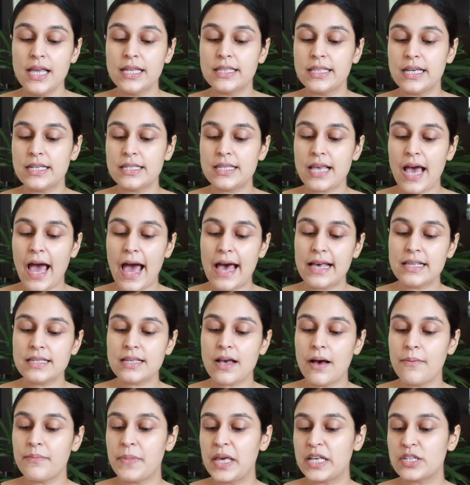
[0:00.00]
This has
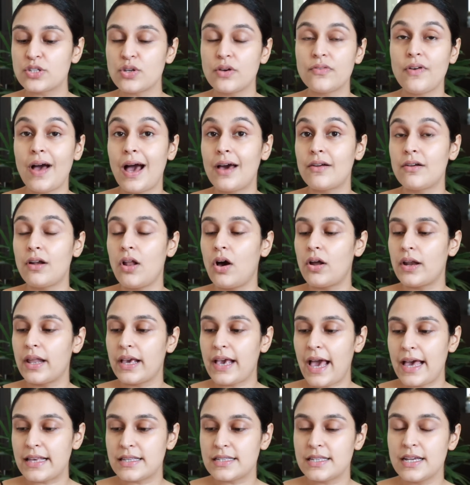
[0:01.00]
a mix of hyaluronic
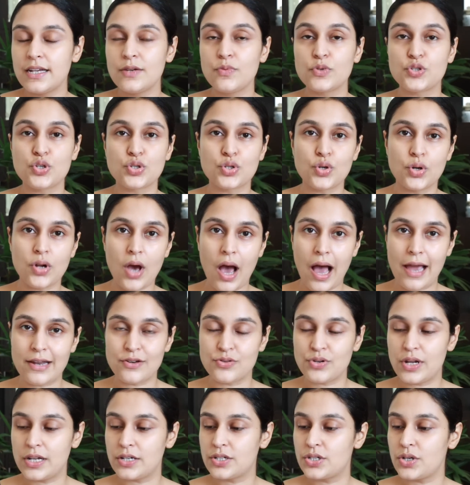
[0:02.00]
acid, which is going to
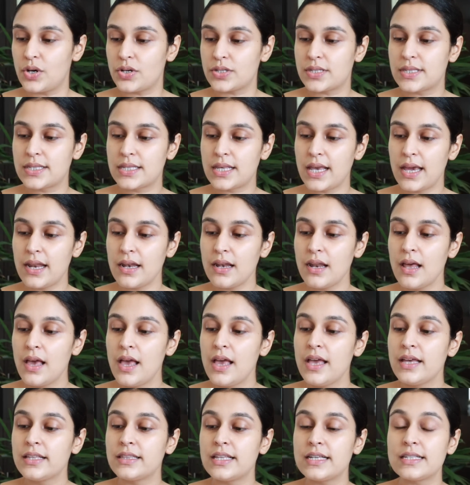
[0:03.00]
hydrate your skin.
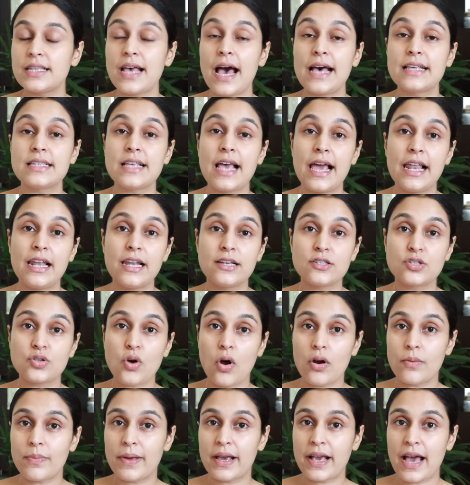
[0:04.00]
This has
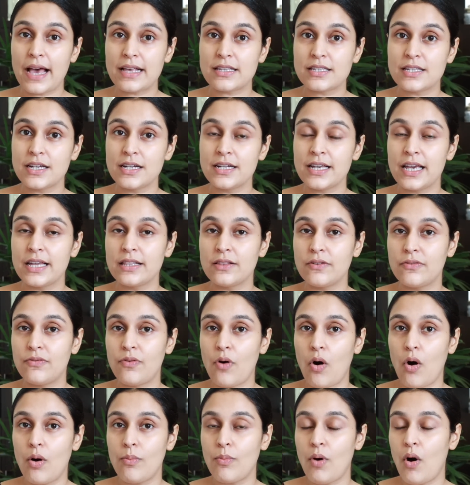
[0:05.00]
L-ascorbic acid in the
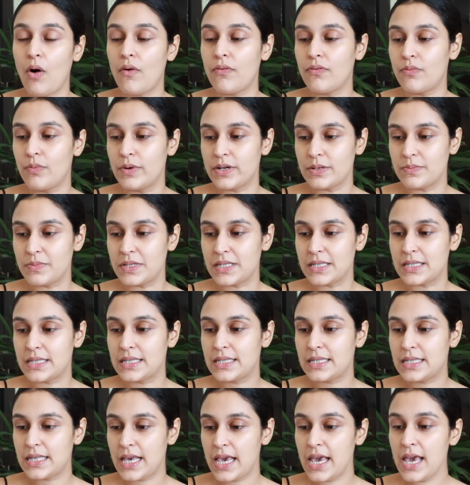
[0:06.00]
form of vitamin
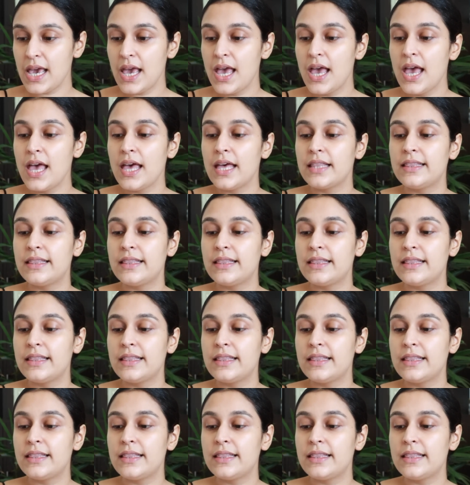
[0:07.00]
C.